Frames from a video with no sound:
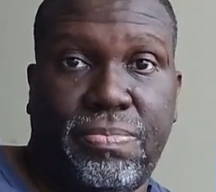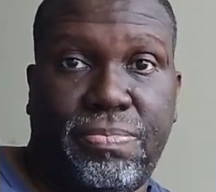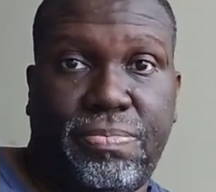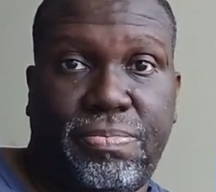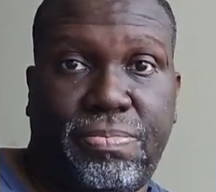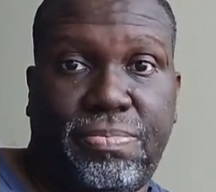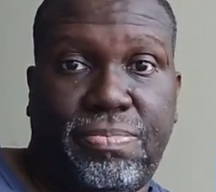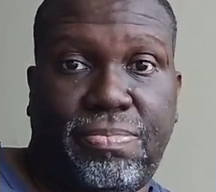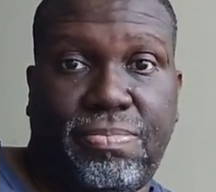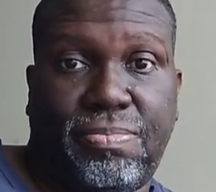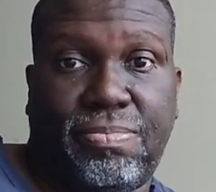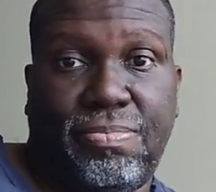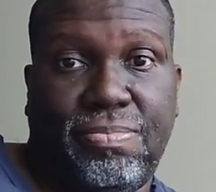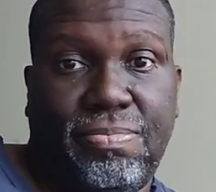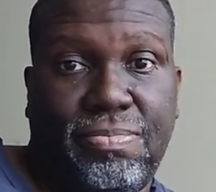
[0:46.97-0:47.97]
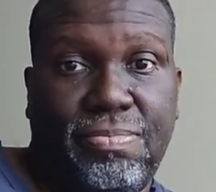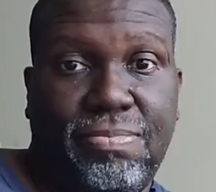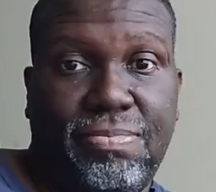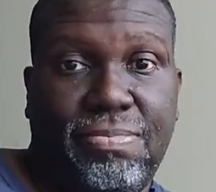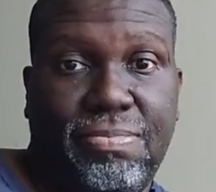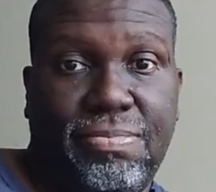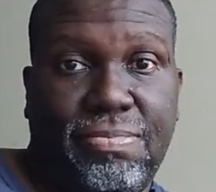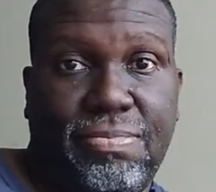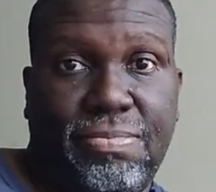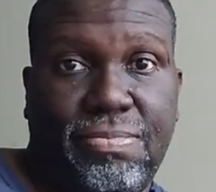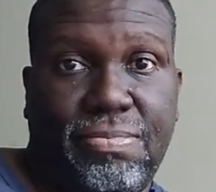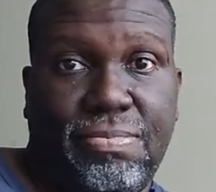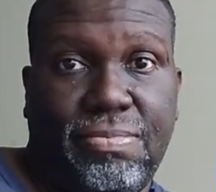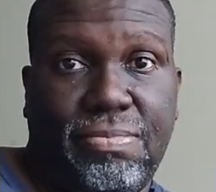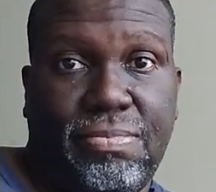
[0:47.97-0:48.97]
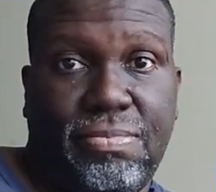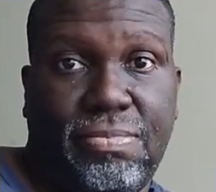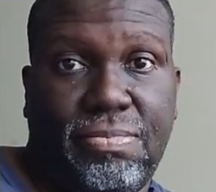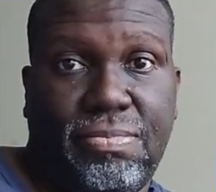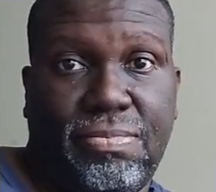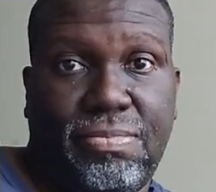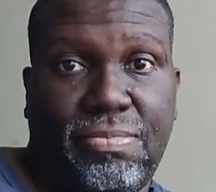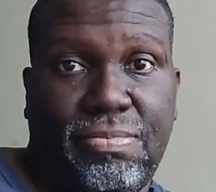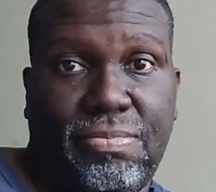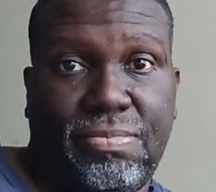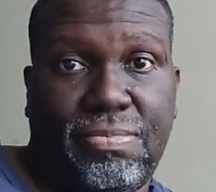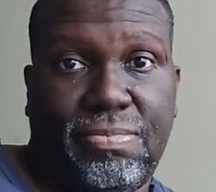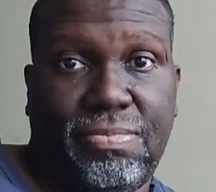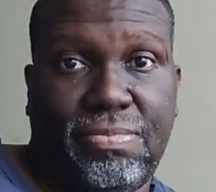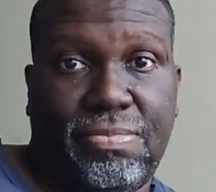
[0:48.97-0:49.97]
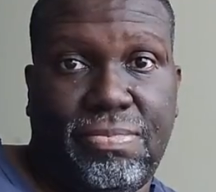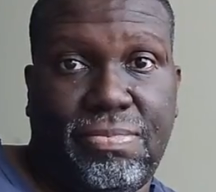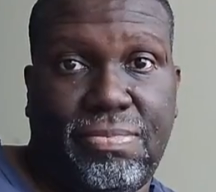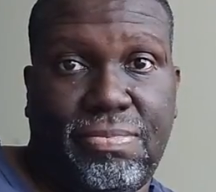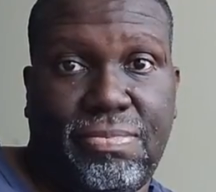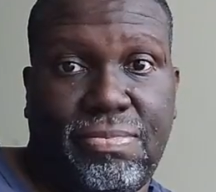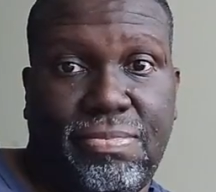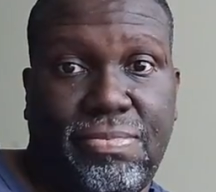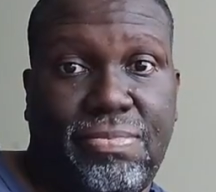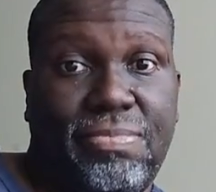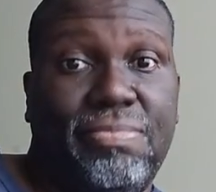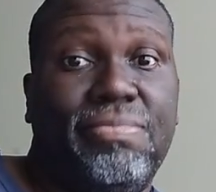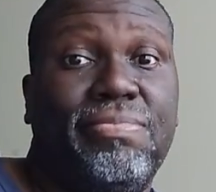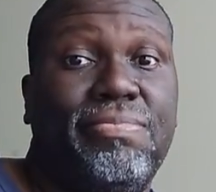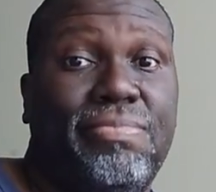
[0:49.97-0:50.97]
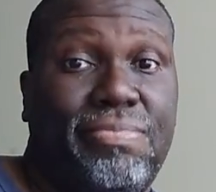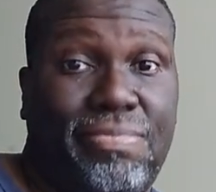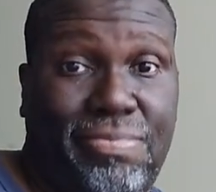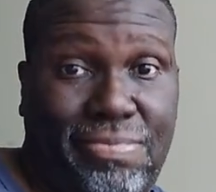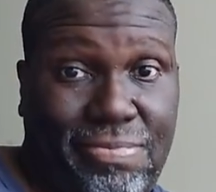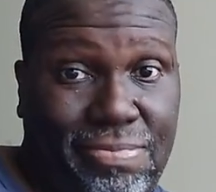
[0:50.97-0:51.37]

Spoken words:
No one is speaking in this clip.